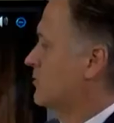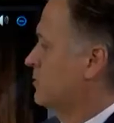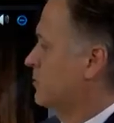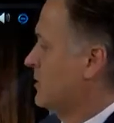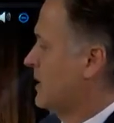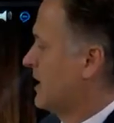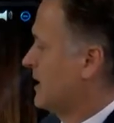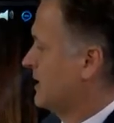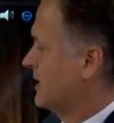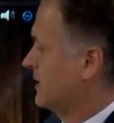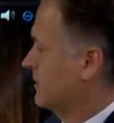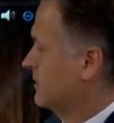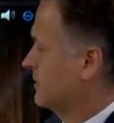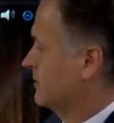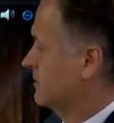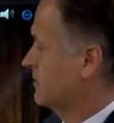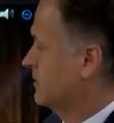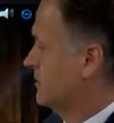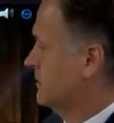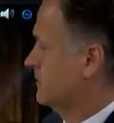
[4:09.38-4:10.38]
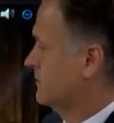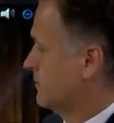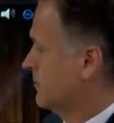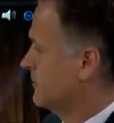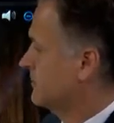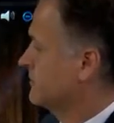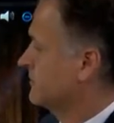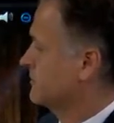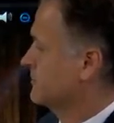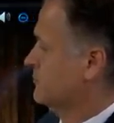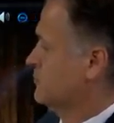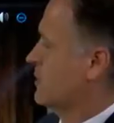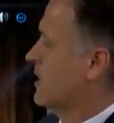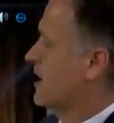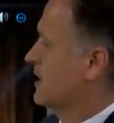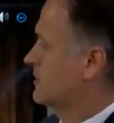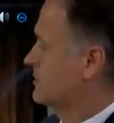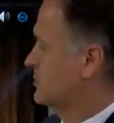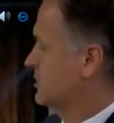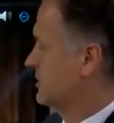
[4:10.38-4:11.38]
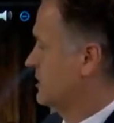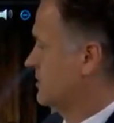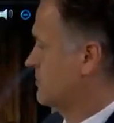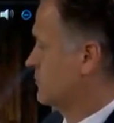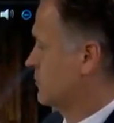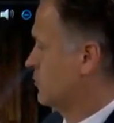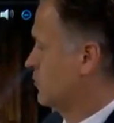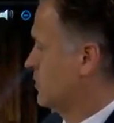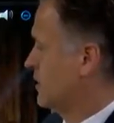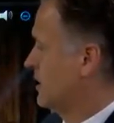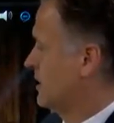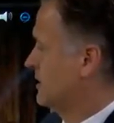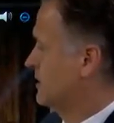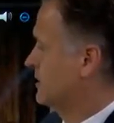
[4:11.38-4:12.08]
planning, so this is strategy number one.